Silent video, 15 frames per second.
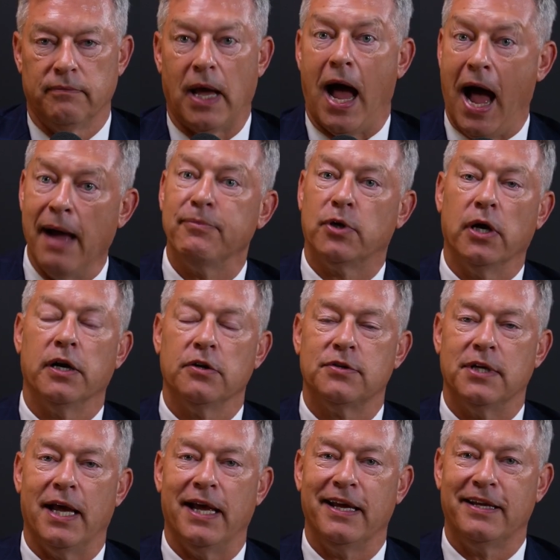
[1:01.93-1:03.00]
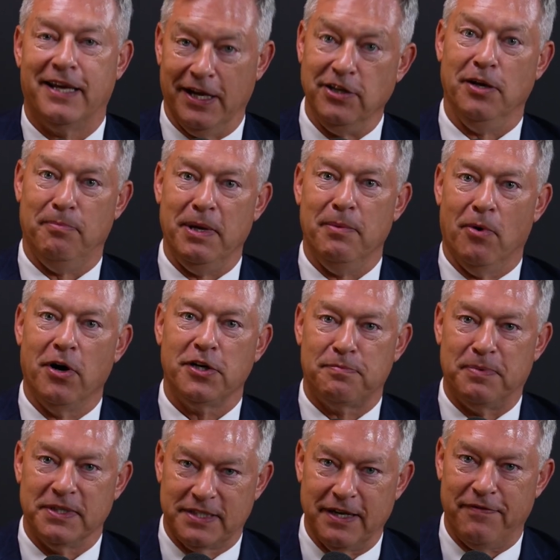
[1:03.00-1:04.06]
I'm going to say, can you be more
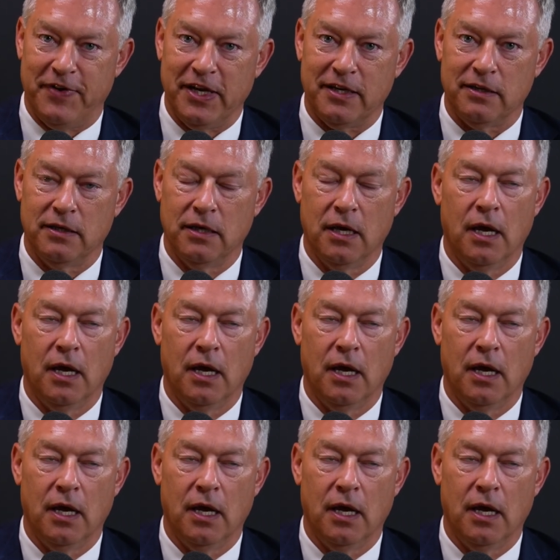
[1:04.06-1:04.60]
specific?